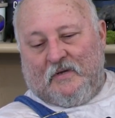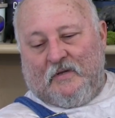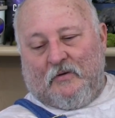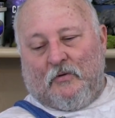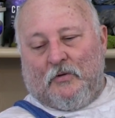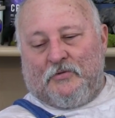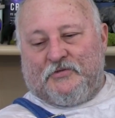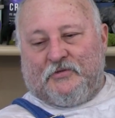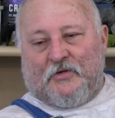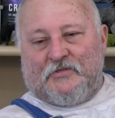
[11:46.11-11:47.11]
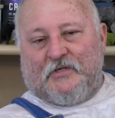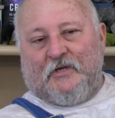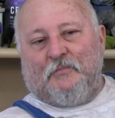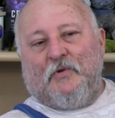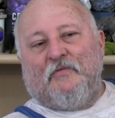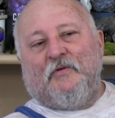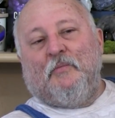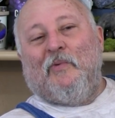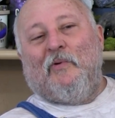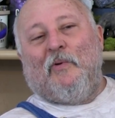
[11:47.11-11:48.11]
Uh, it all starts to get
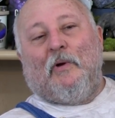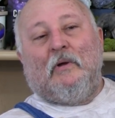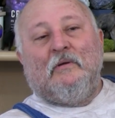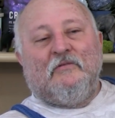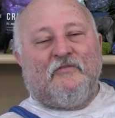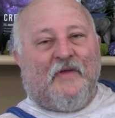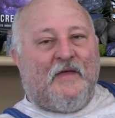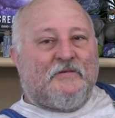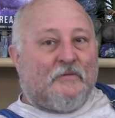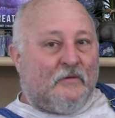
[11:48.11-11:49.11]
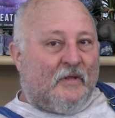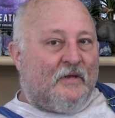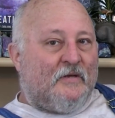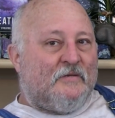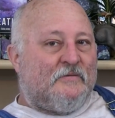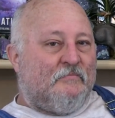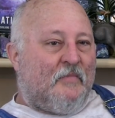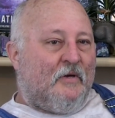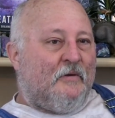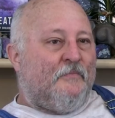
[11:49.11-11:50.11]
moving more, faster, that is,
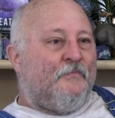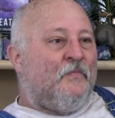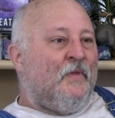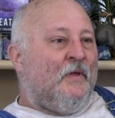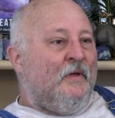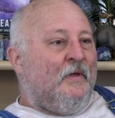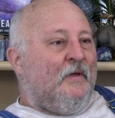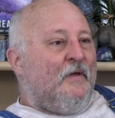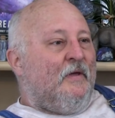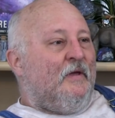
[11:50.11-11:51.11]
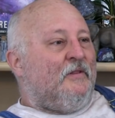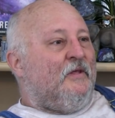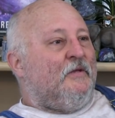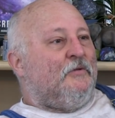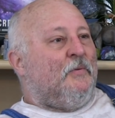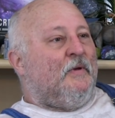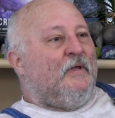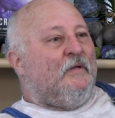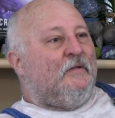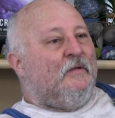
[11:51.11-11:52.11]
um, at the end of
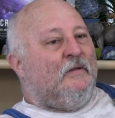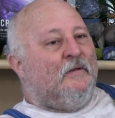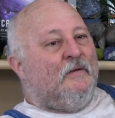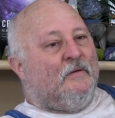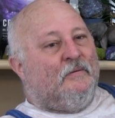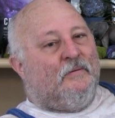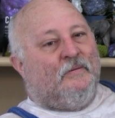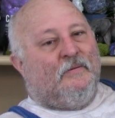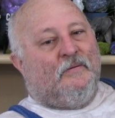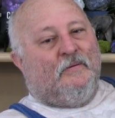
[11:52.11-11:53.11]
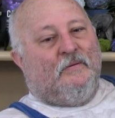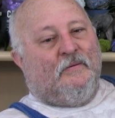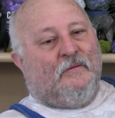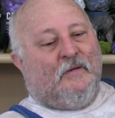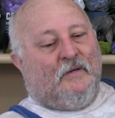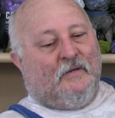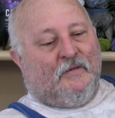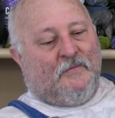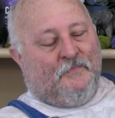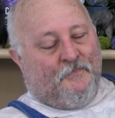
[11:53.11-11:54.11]
2018 here.
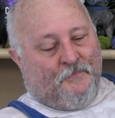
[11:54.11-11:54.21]
Uh,